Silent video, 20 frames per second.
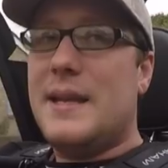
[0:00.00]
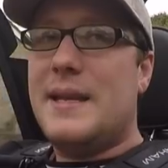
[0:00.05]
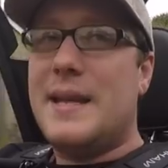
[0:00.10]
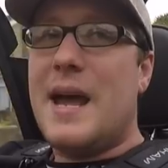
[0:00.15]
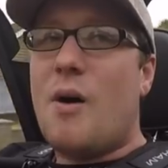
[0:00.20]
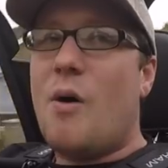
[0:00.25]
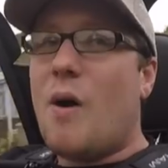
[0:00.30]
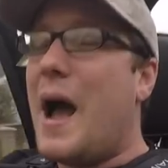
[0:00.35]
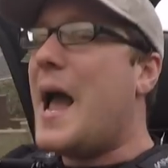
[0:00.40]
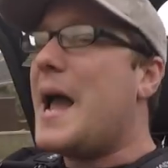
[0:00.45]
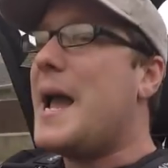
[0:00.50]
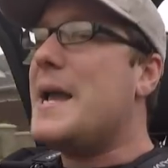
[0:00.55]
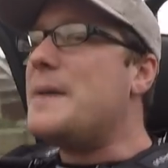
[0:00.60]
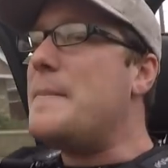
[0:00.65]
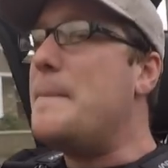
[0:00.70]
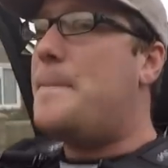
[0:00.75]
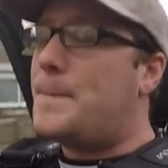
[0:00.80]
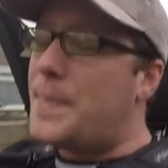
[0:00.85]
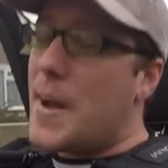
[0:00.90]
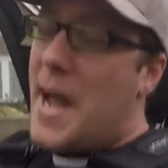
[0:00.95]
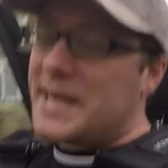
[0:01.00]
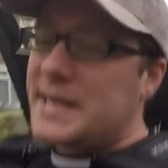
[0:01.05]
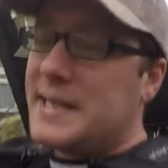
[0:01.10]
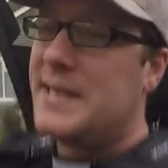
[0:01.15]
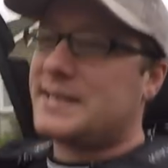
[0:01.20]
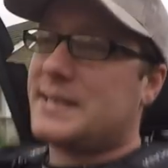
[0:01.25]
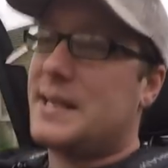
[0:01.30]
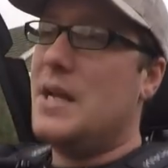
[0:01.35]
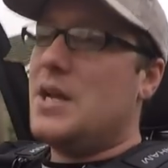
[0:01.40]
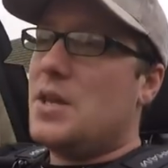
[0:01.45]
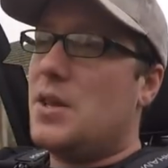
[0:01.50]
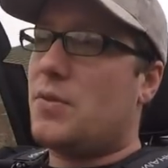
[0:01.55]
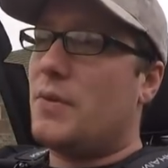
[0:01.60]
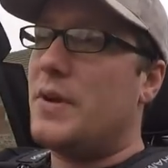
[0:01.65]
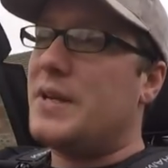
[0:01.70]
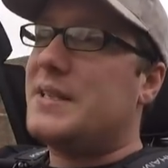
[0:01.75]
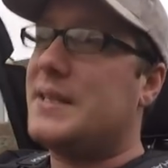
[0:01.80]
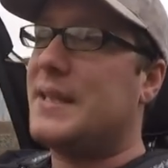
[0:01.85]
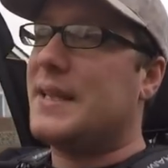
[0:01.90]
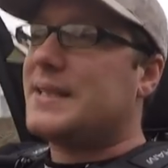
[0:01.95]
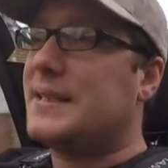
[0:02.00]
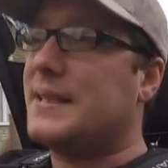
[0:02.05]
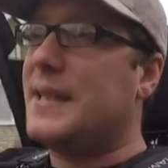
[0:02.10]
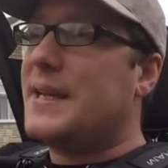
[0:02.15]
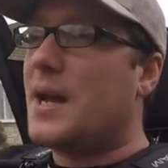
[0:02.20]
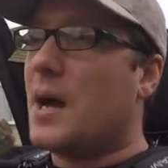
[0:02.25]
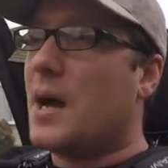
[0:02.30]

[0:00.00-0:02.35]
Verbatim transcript: Now, a base 360